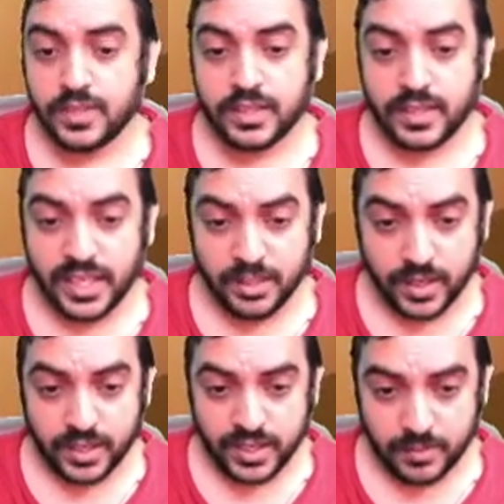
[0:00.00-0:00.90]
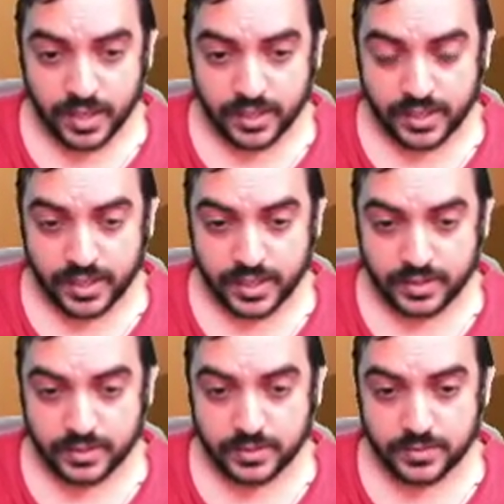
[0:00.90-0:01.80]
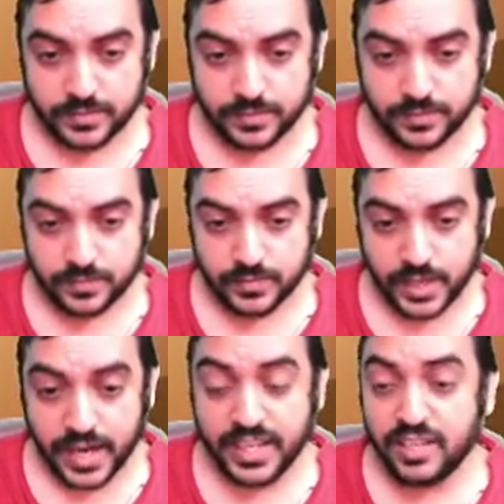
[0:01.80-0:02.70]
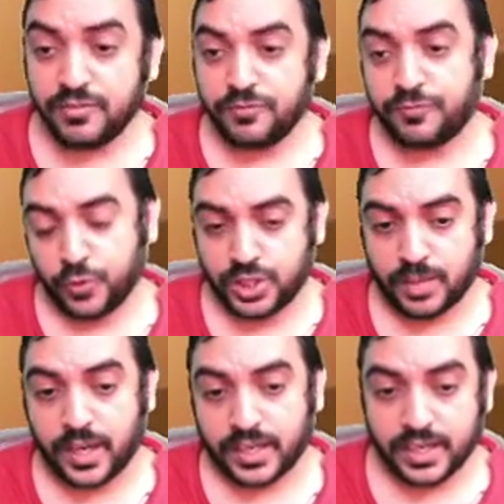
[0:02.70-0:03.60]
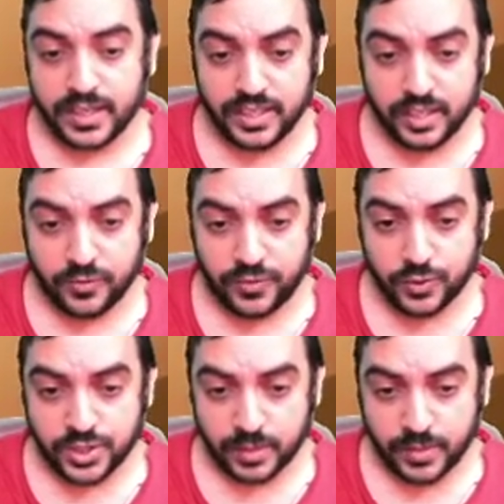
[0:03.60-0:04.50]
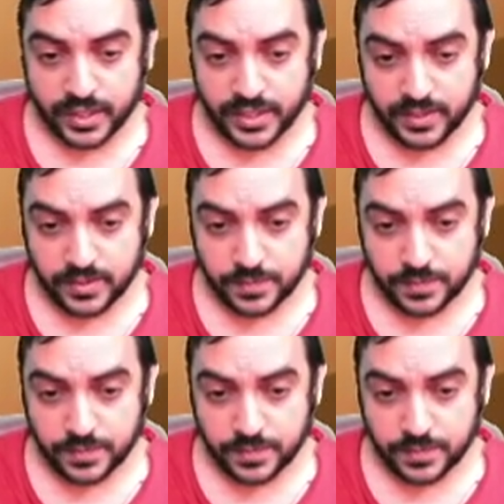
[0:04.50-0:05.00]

in money market, and in future market. In future market,